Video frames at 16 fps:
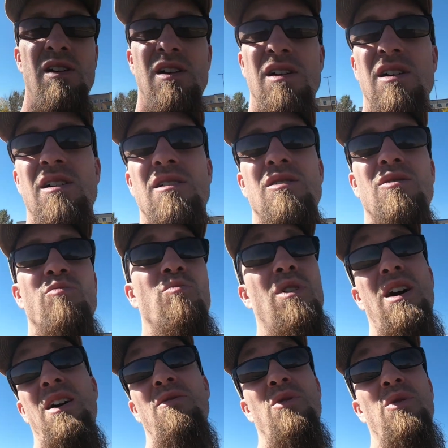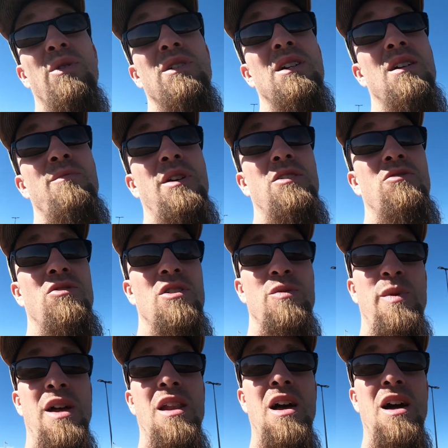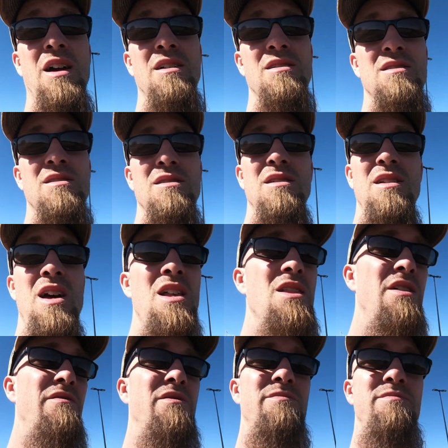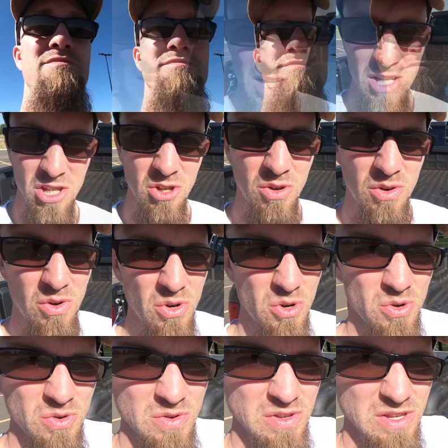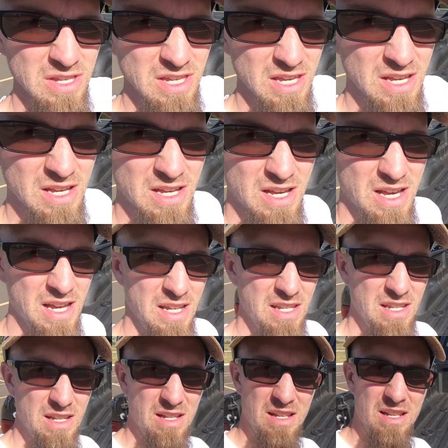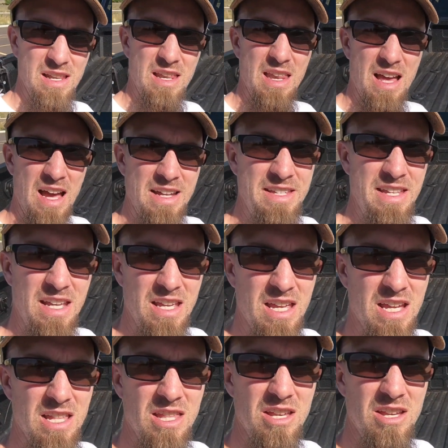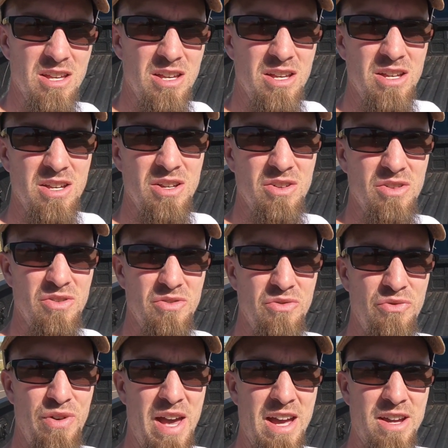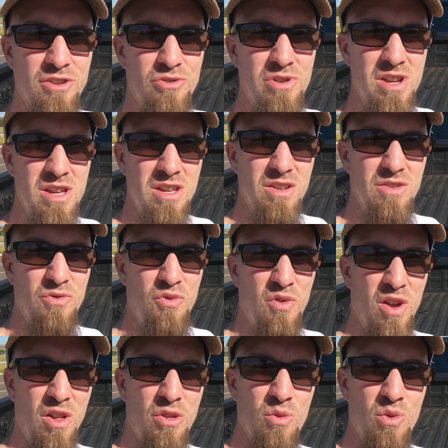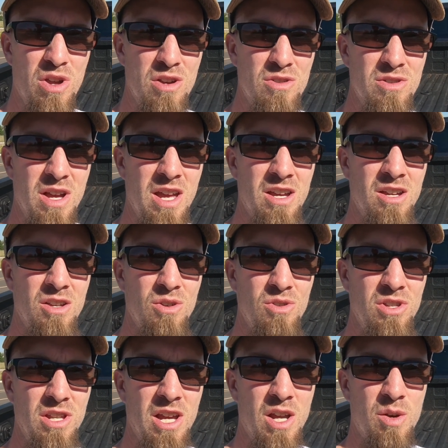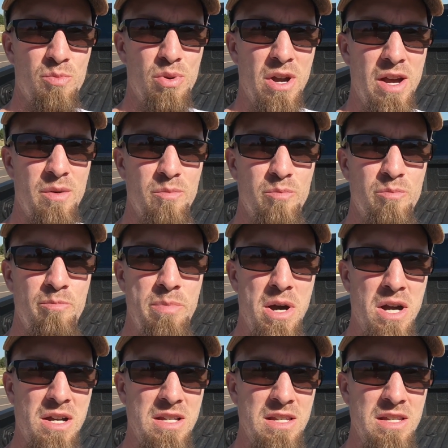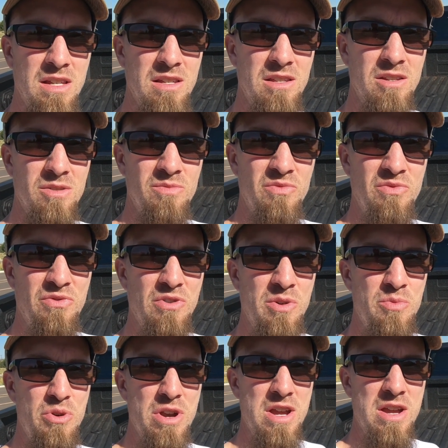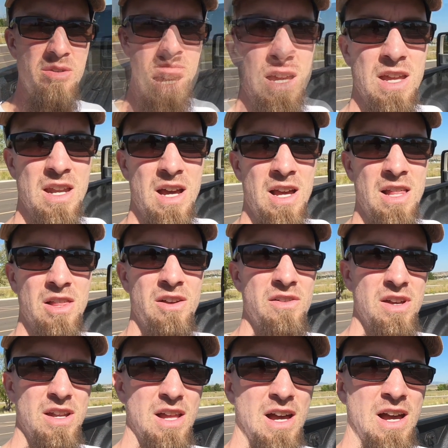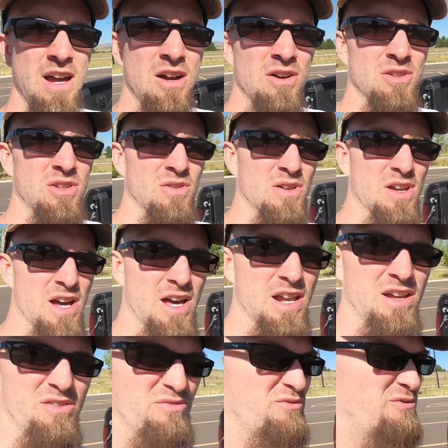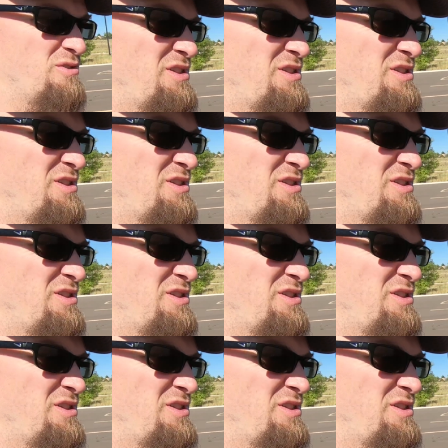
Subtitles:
I've always got my trucks bed lined. I love them. So yeah, I did get the factory fifth wheel and gooseneck prep puck system from Ram, and I love it. I also got it for